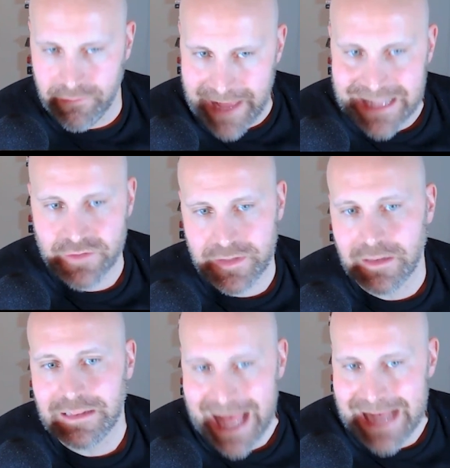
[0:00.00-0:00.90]
That's the
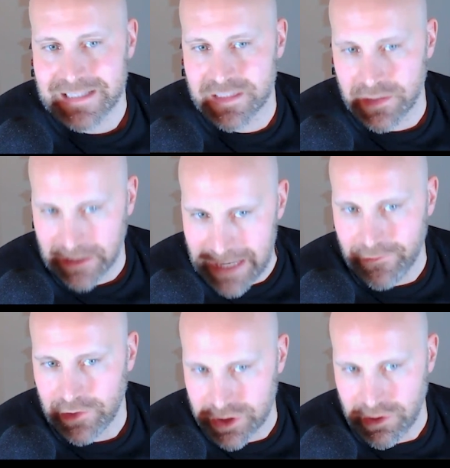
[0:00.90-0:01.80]
last
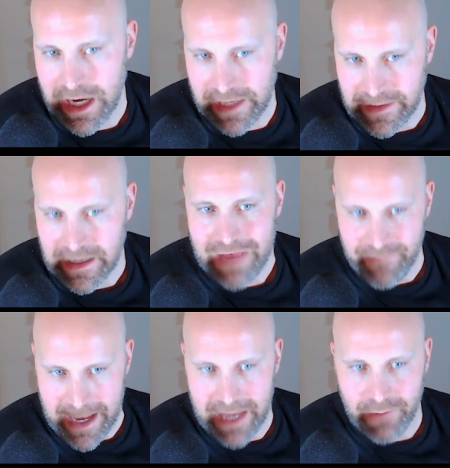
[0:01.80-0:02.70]
levered trade that I've
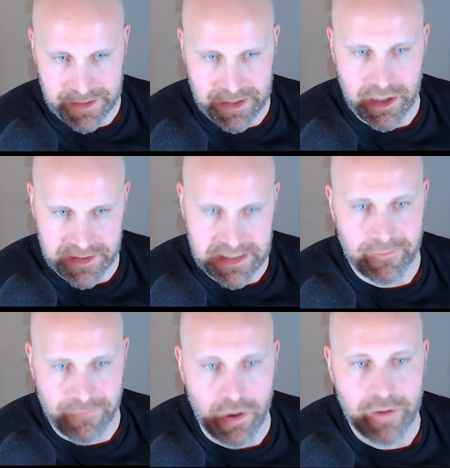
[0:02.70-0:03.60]
made, was on
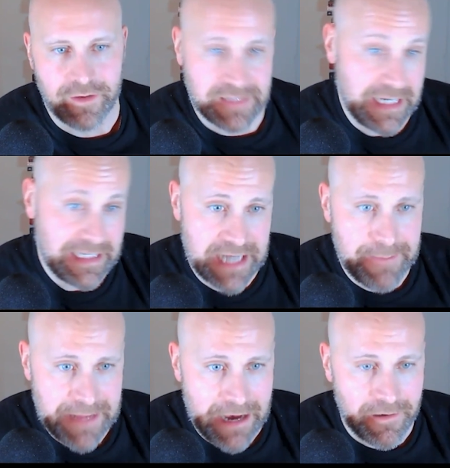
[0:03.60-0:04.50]
December 4th, because I got
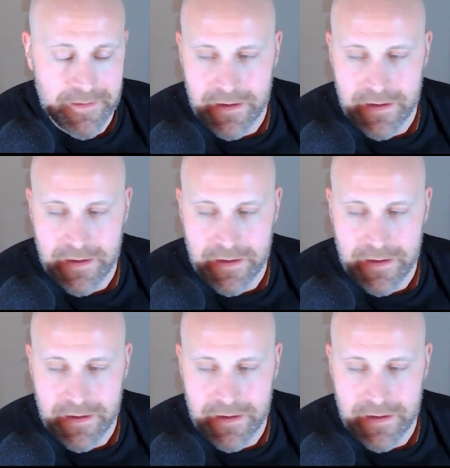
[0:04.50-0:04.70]
stopped out.